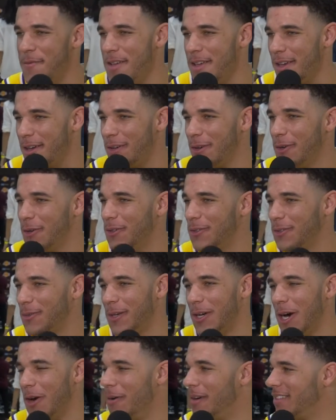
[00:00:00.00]
Me and Kuz,
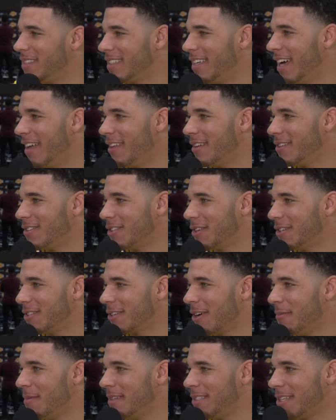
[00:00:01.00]
we always together. So there's
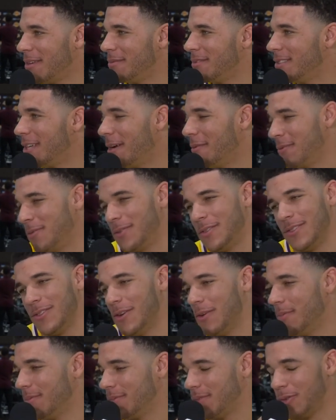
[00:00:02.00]
going to be some
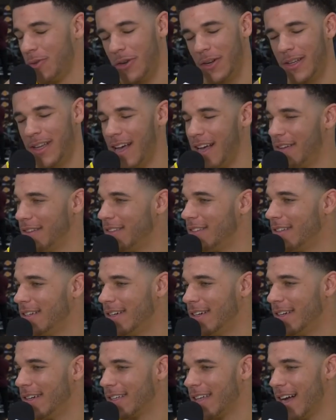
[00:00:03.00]
sort of
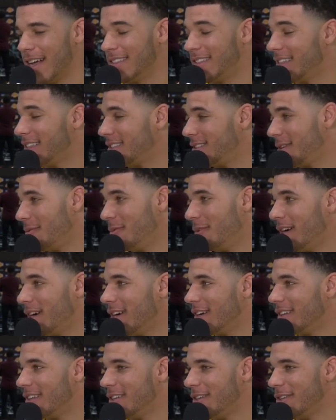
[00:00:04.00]
contest
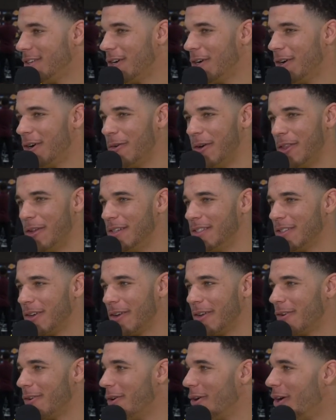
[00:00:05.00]
somewhere, you know, whether it's
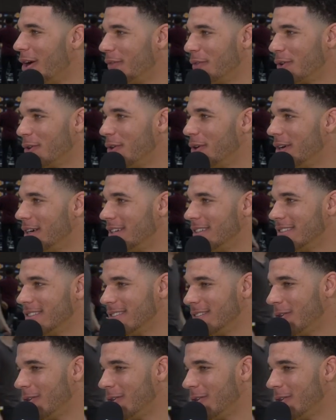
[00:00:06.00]
on the court or off the court.